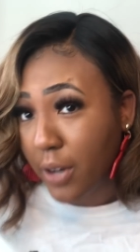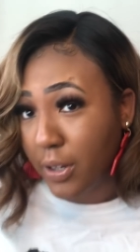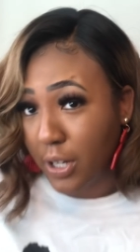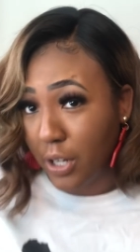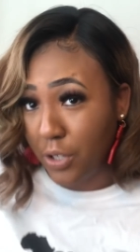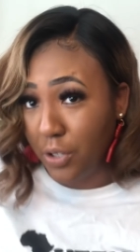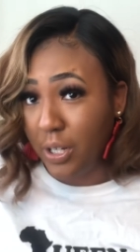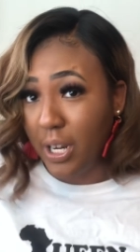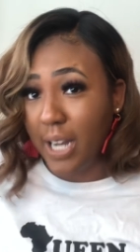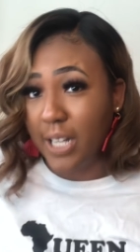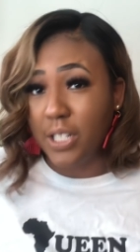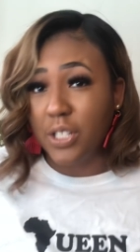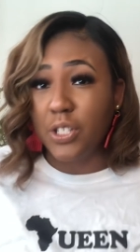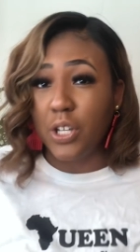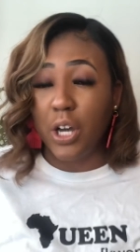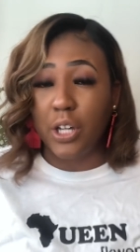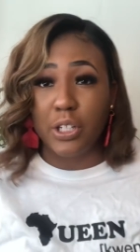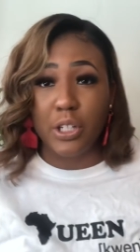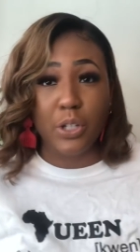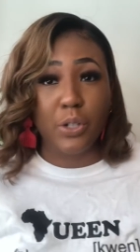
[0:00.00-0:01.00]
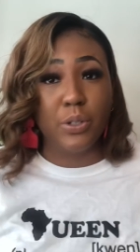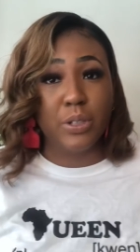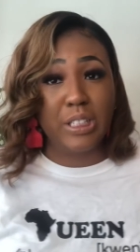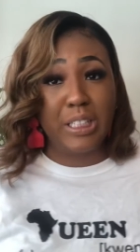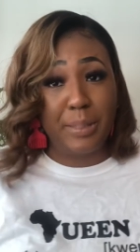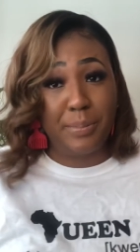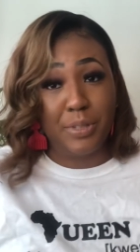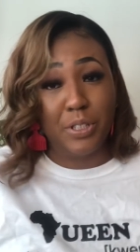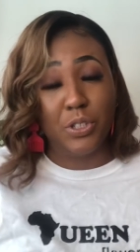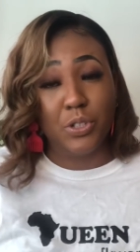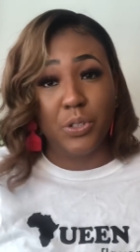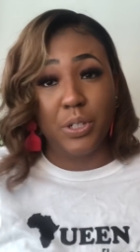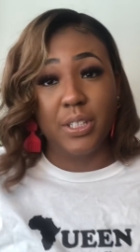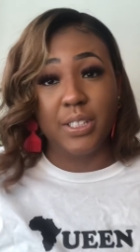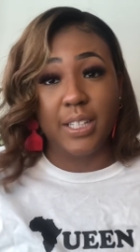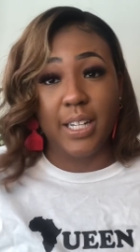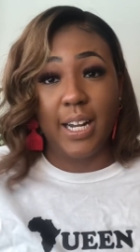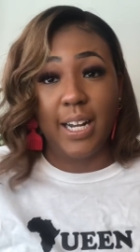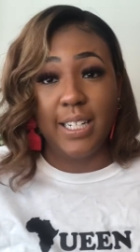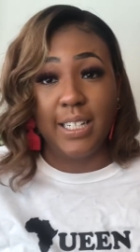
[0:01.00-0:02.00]
Now you guys saw the little tips and tricks
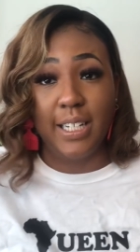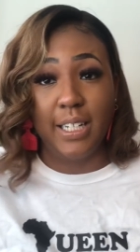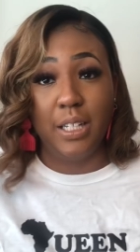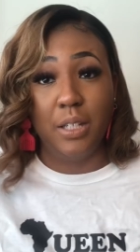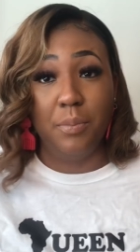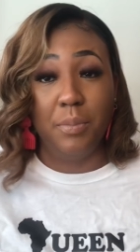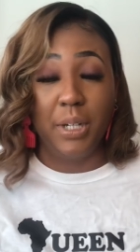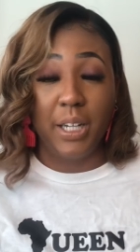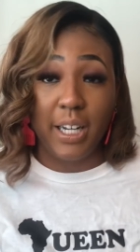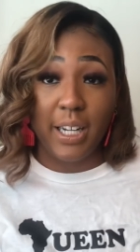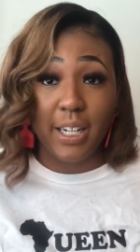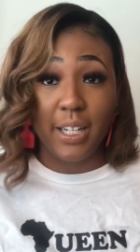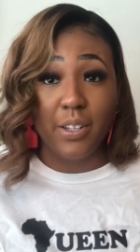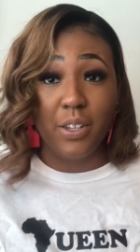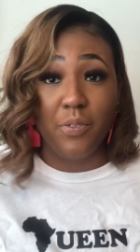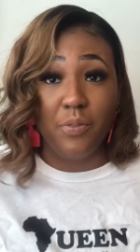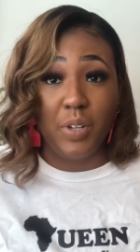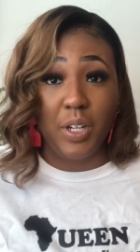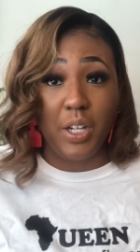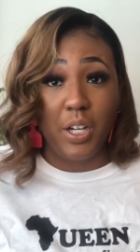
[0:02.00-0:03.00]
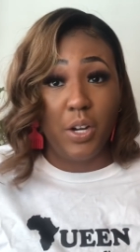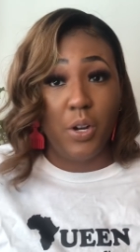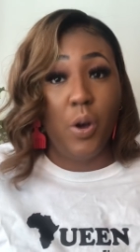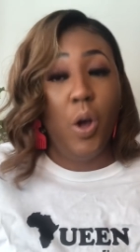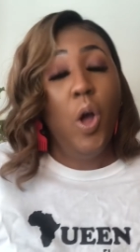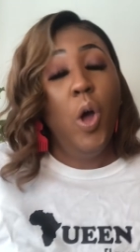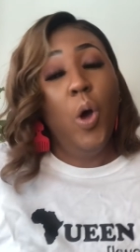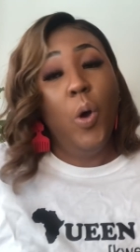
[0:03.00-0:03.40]
that I did in the beginning of the video